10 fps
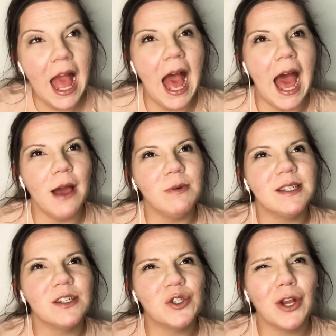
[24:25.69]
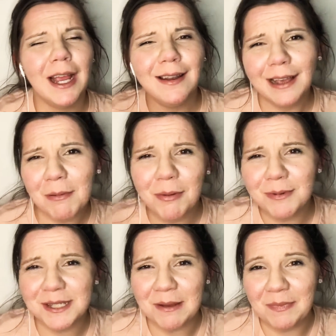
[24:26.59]
I was trying to come up
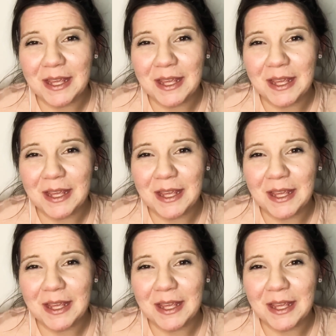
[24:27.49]
with something